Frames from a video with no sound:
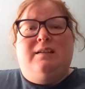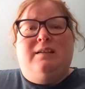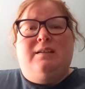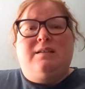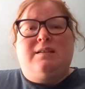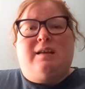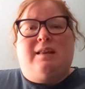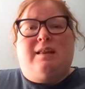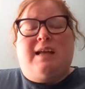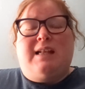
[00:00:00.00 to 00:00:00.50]

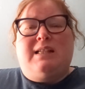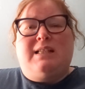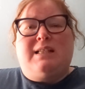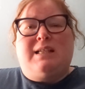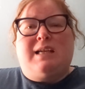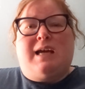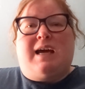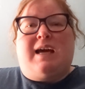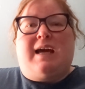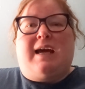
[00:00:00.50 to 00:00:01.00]
So that's
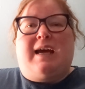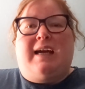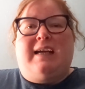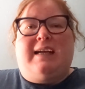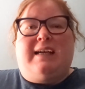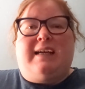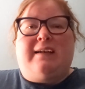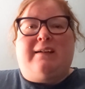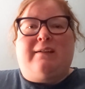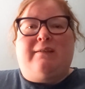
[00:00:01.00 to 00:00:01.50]
not
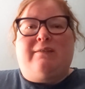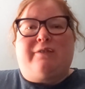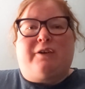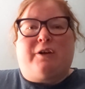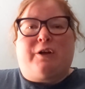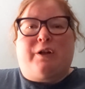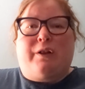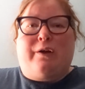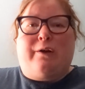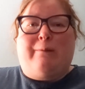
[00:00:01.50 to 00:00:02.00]
ideal
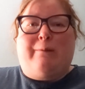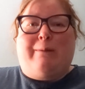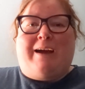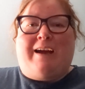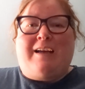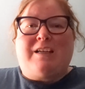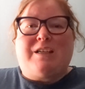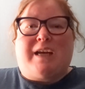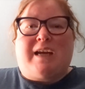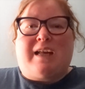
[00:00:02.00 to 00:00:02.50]
for a low
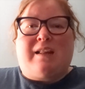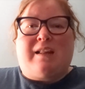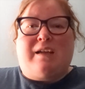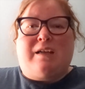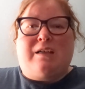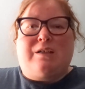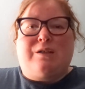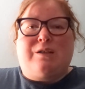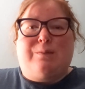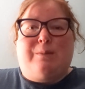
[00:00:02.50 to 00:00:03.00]
buy
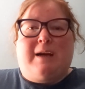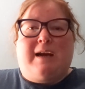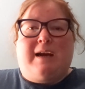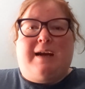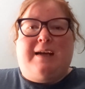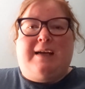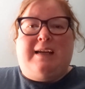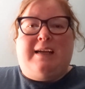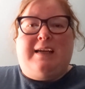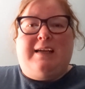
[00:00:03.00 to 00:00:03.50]
challenge, but
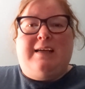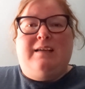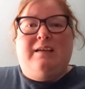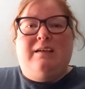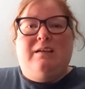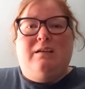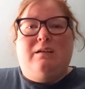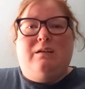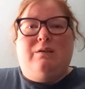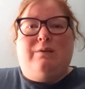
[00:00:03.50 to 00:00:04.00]
I need
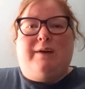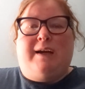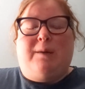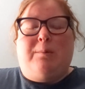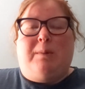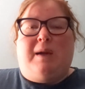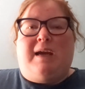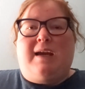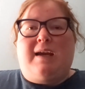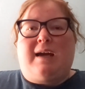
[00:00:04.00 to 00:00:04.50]
a way to
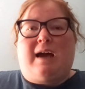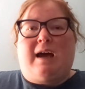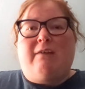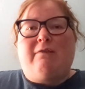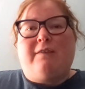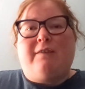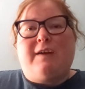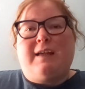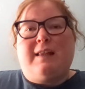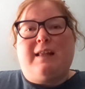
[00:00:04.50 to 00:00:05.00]
make
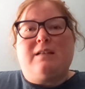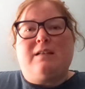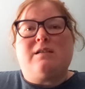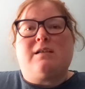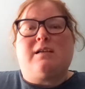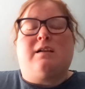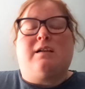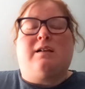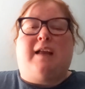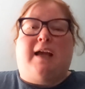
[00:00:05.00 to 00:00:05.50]
coffee that's
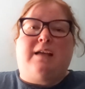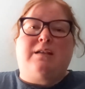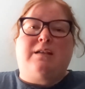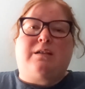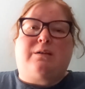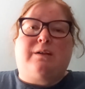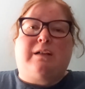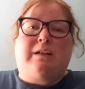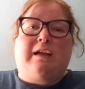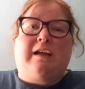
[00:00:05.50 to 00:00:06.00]
going to
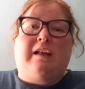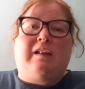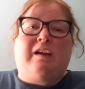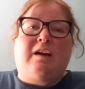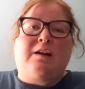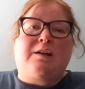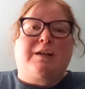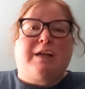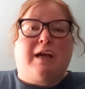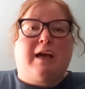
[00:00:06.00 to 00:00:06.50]
last a really
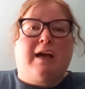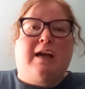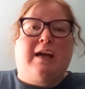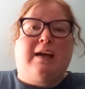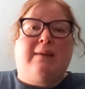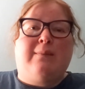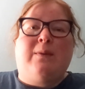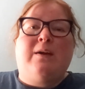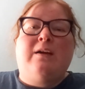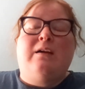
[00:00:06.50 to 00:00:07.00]
long
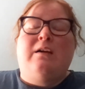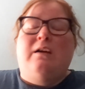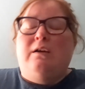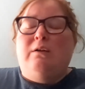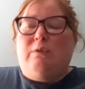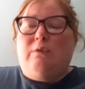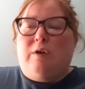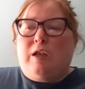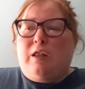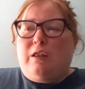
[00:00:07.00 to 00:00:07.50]
time.
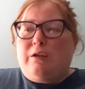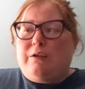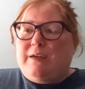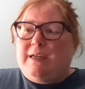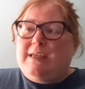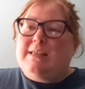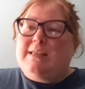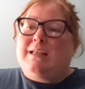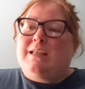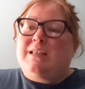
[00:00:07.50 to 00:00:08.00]
One of the
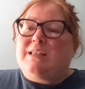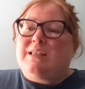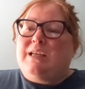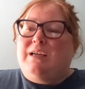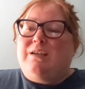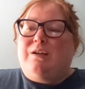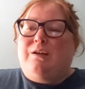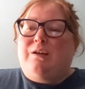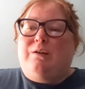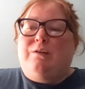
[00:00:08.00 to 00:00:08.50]
reasons I
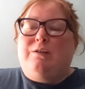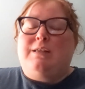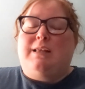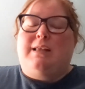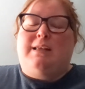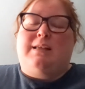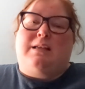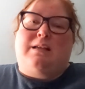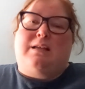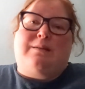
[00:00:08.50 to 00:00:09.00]
chose
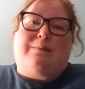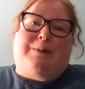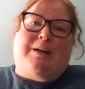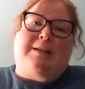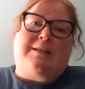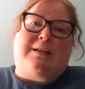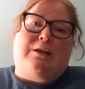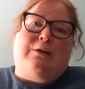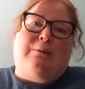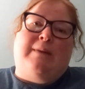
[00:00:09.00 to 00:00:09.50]
this
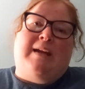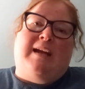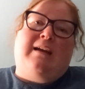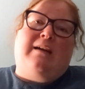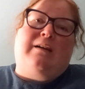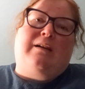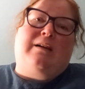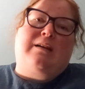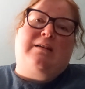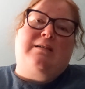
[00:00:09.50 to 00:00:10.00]
espresso
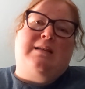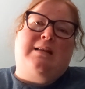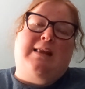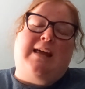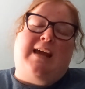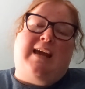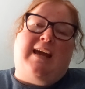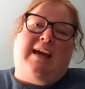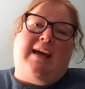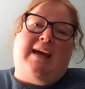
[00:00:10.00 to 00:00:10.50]
maker is
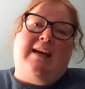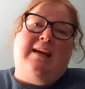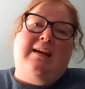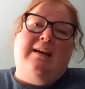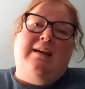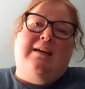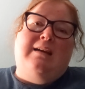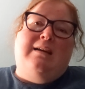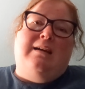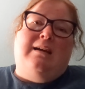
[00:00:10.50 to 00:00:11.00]
that
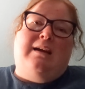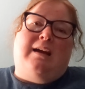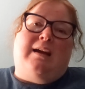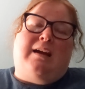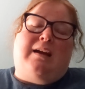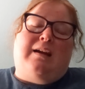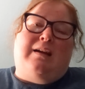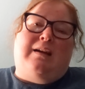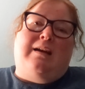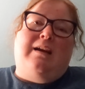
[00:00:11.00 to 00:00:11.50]
I
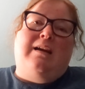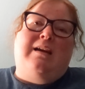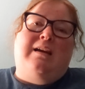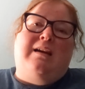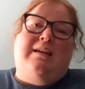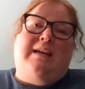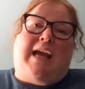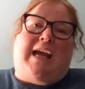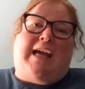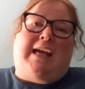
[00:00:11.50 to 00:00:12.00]
could
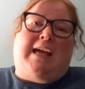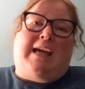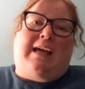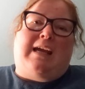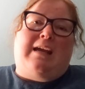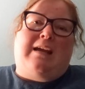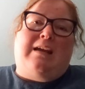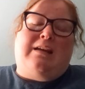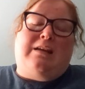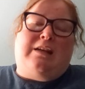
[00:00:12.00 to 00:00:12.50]
take
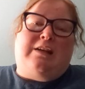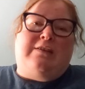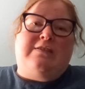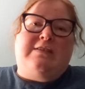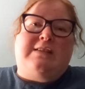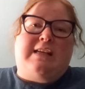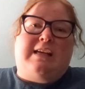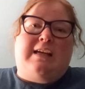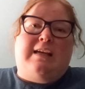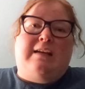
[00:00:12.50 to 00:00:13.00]
it and
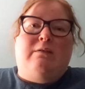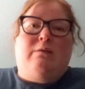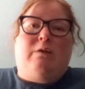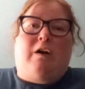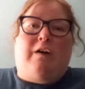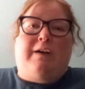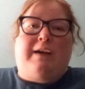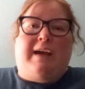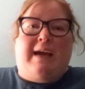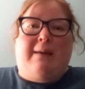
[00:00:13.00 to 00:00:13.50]
use it
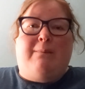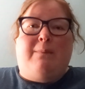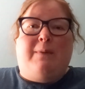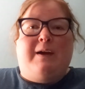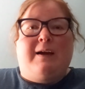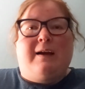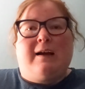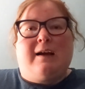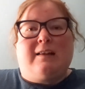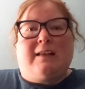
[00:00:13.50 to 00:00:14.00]
while
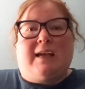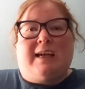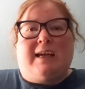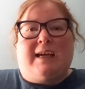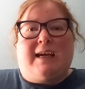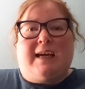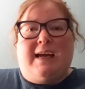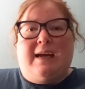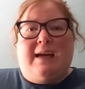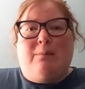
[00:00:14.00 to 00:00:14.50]
camping on like
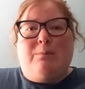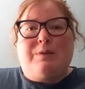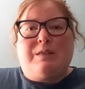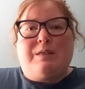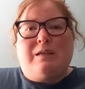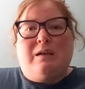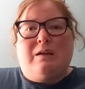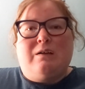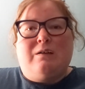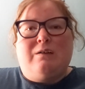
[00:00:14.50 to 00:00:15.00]
a camp
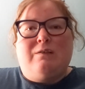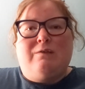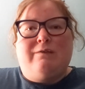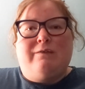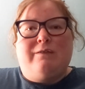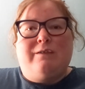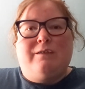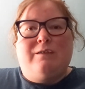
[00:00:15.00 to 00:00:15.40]
stove.